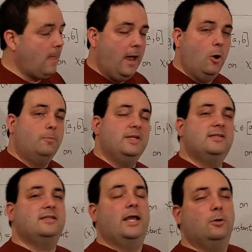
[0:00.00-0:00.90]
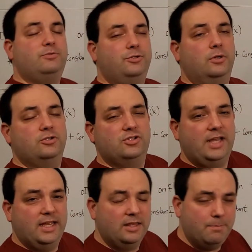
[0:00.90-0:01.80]
I hope this has helped you
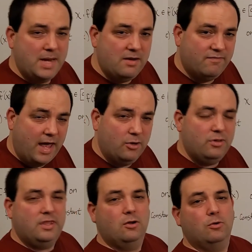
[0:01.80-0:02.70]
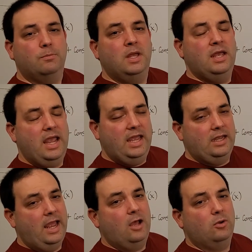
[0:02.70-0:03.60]
understand the mean value theorem and
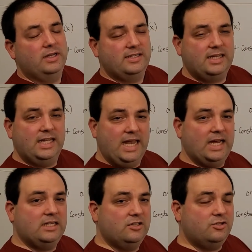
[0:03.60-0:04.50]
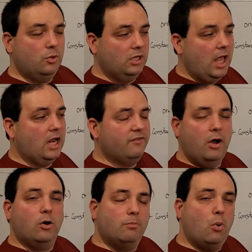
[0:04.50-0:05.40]
how it is connected to a lot of
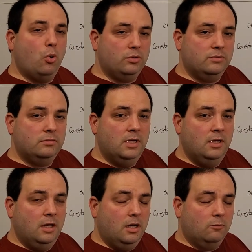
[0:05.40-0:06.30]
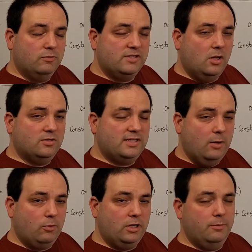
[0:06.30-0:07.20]
our important results that
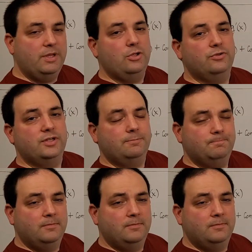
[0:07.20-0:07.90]
we're going to be using.